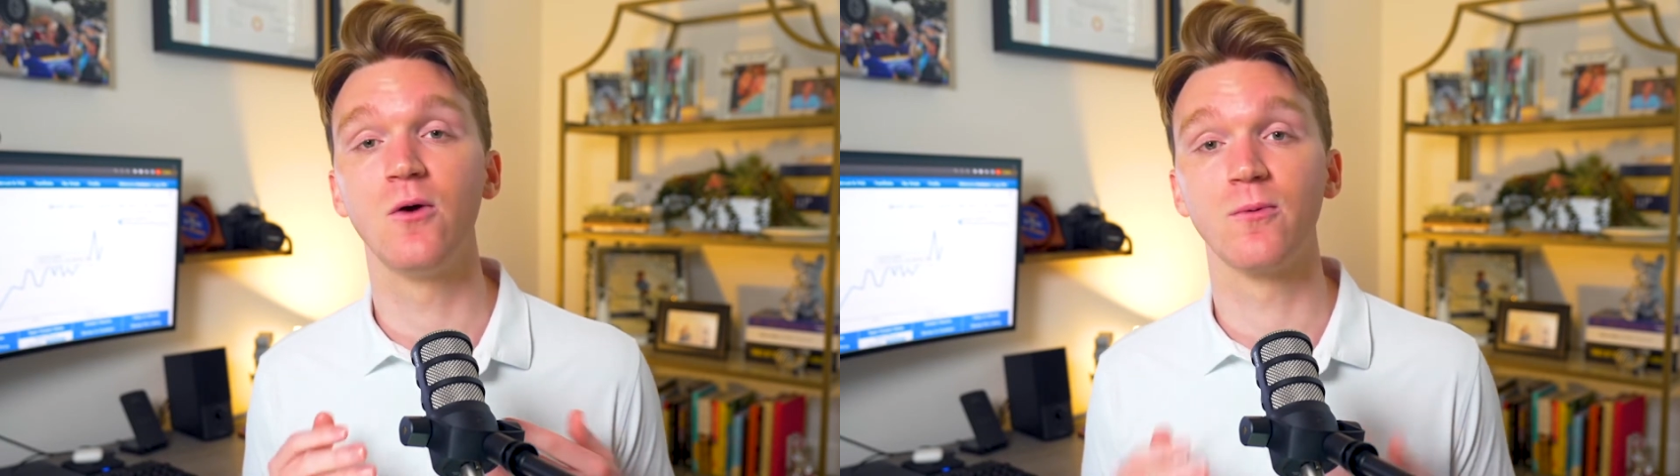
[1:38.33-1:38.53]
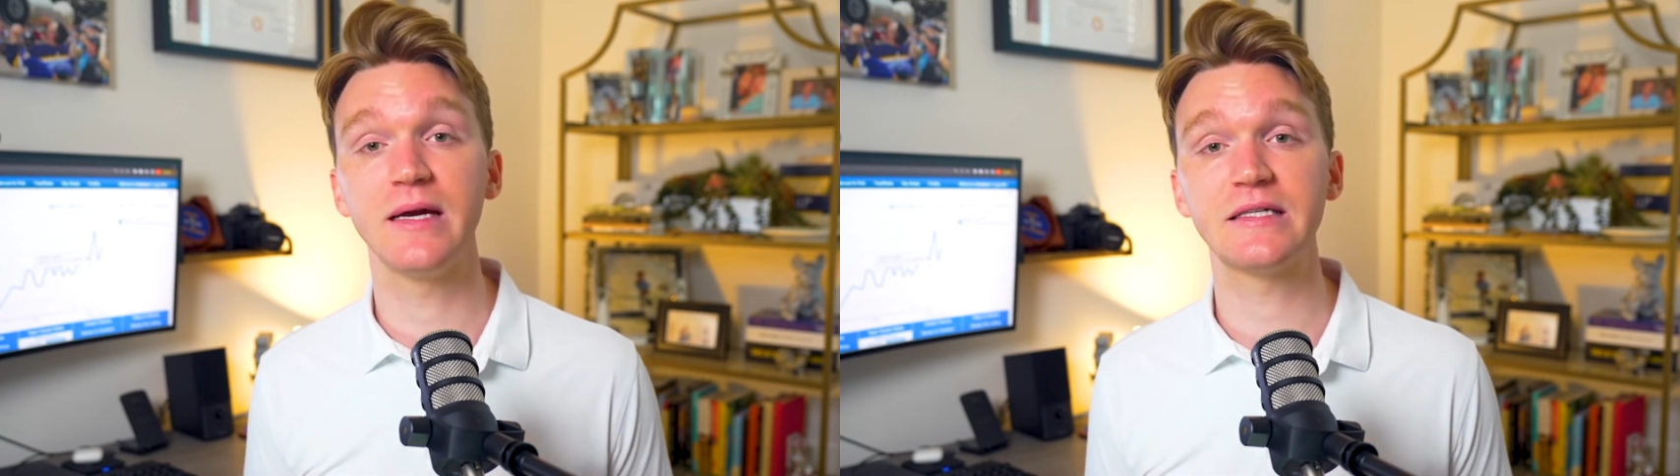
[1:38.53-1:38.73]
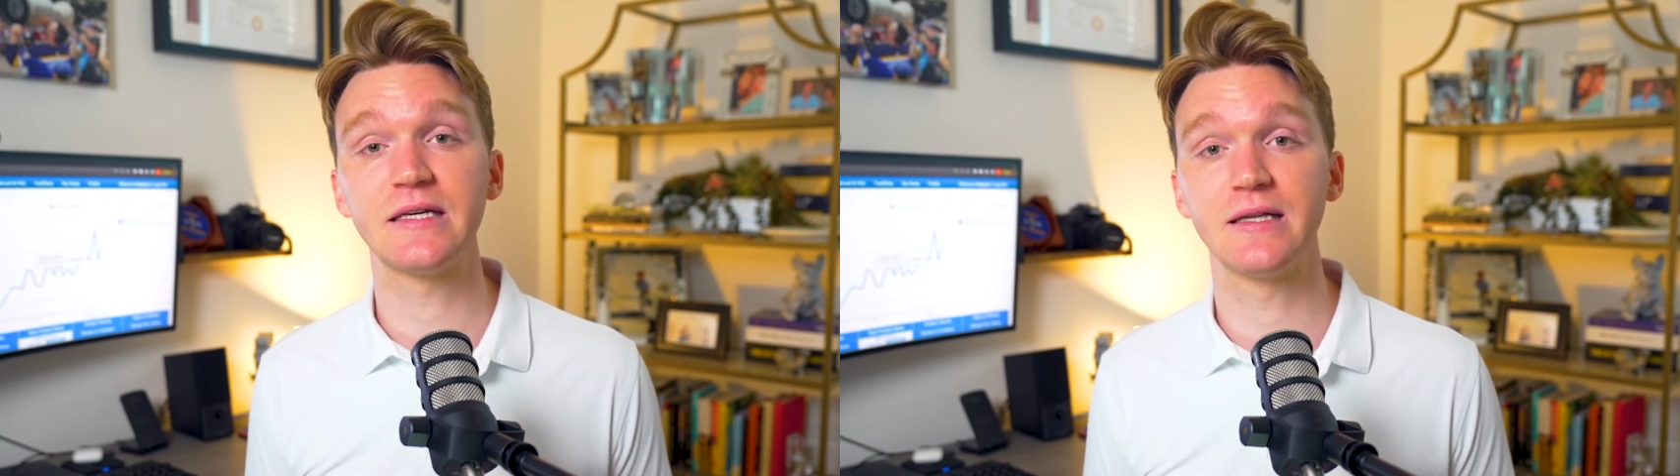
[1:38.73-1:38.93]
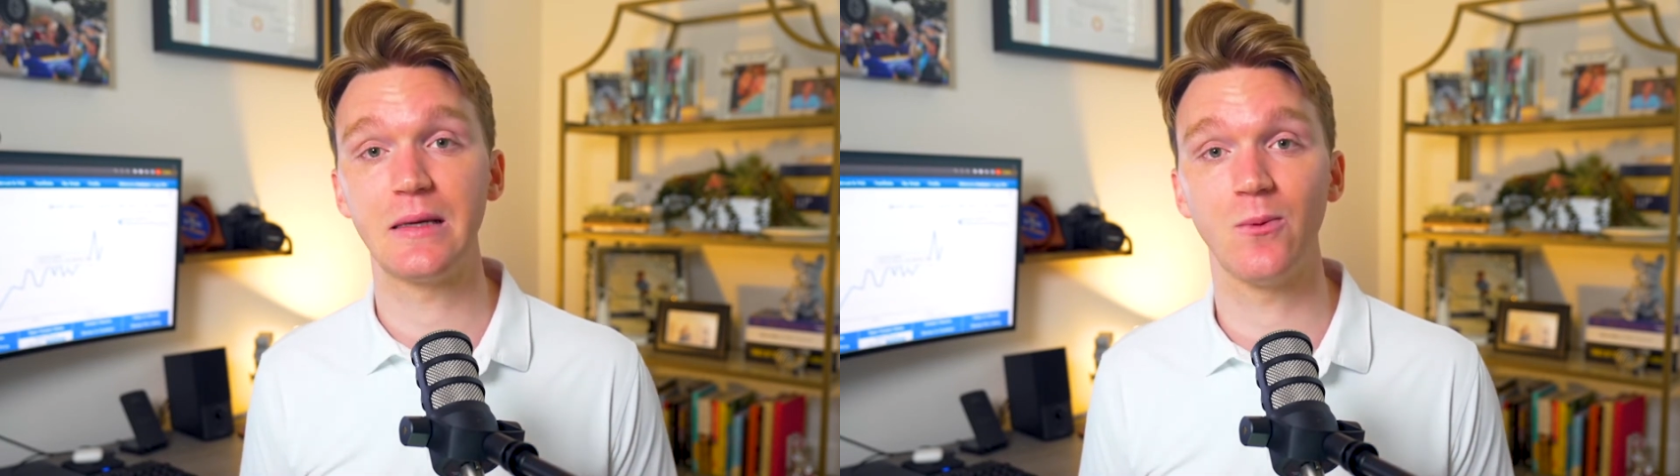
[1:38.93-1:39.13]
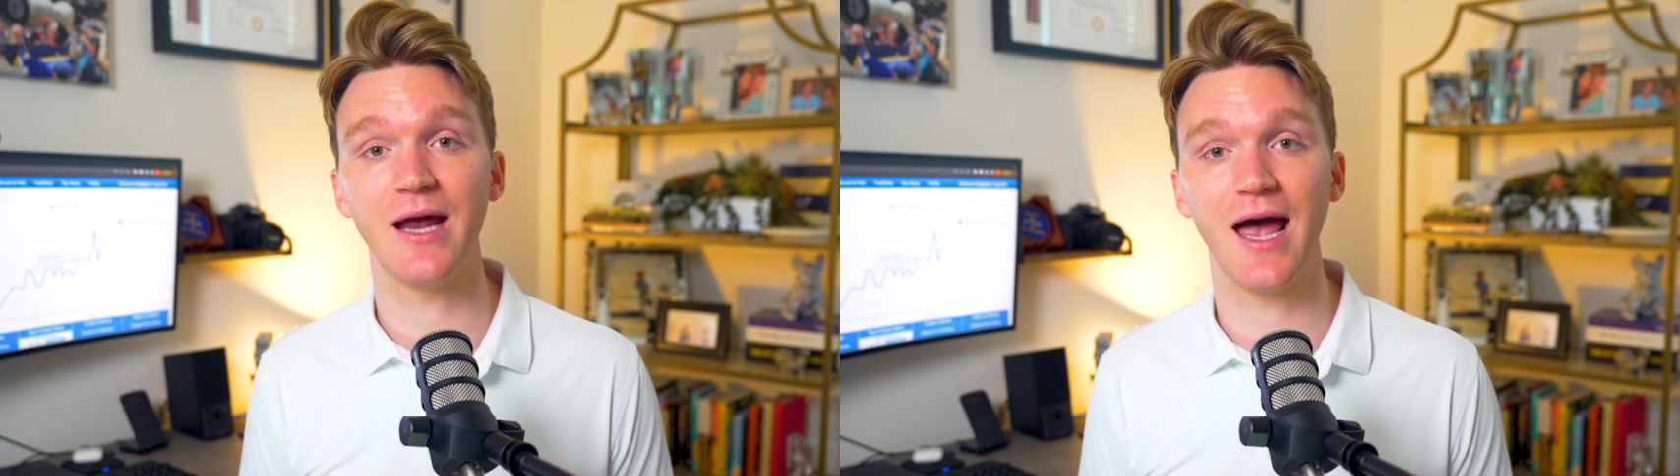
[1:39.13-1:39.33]

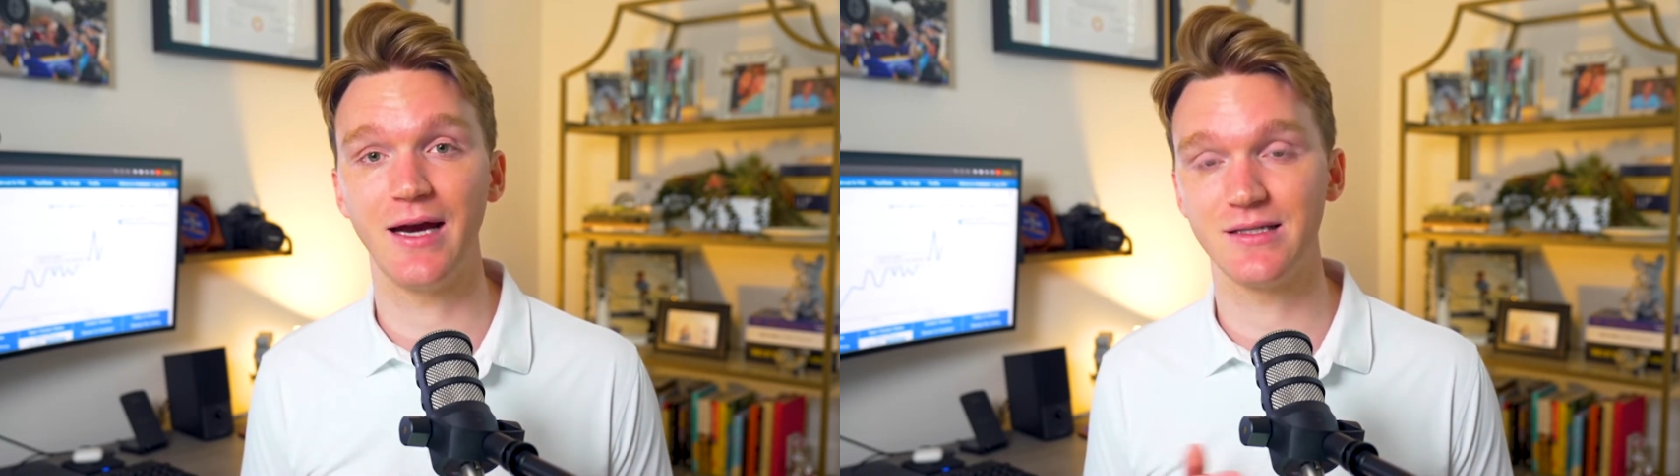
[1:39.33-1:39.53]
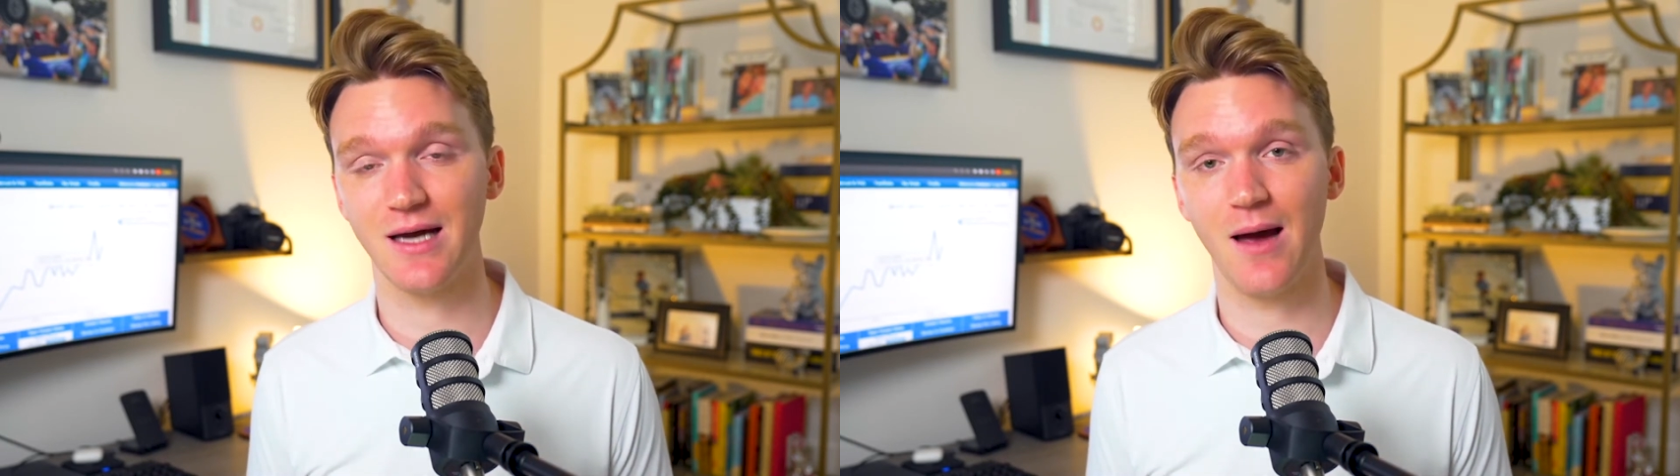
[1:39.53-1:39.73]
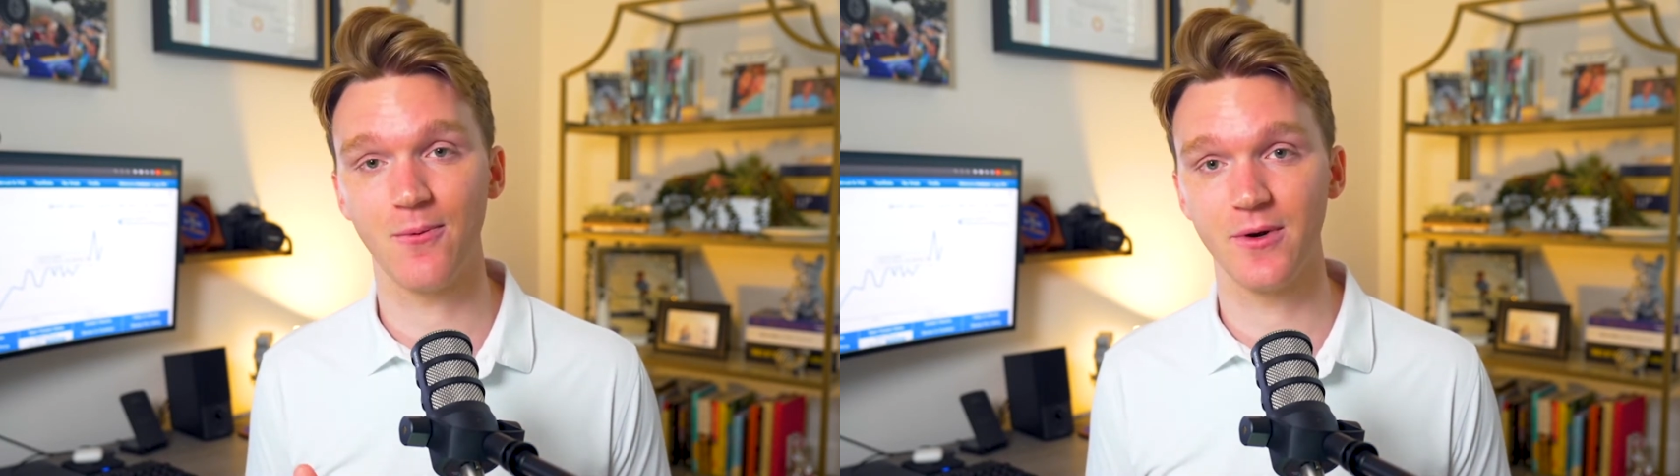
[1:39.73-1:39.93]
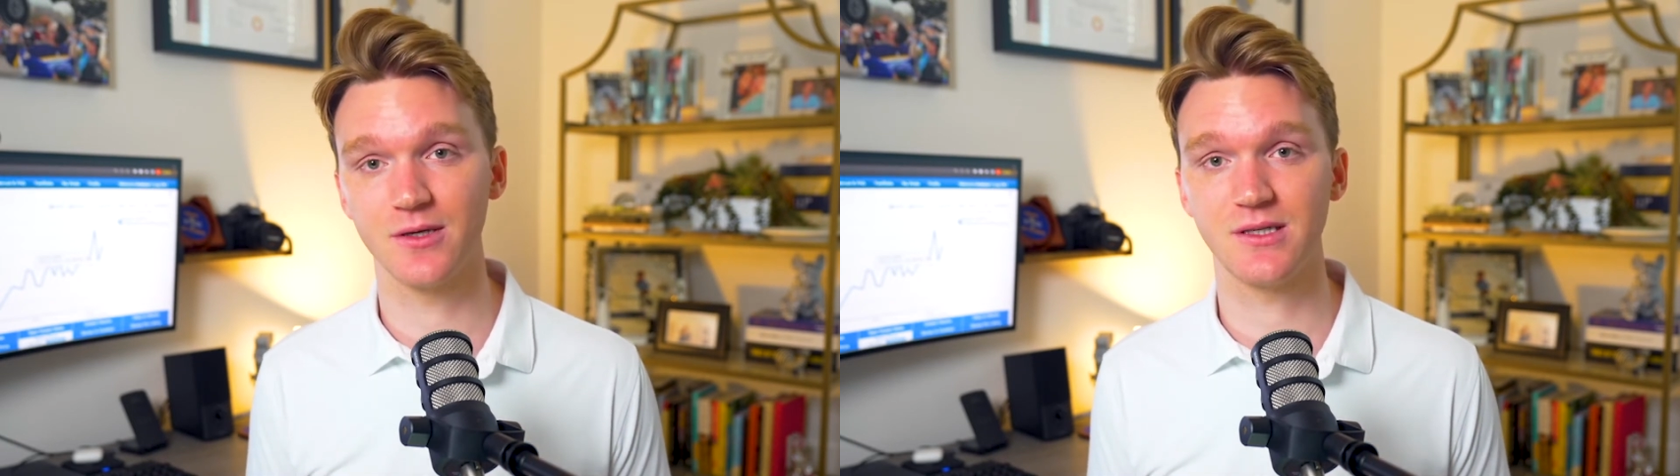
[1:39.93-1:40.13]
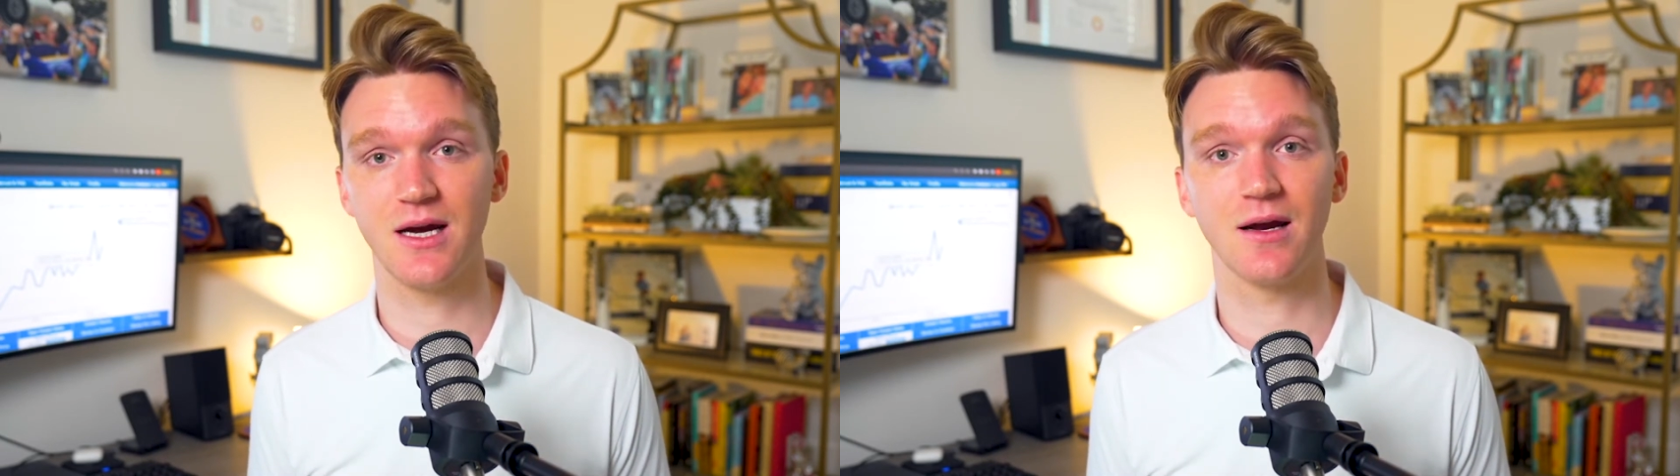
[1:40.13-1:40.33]
recently we had a top real estate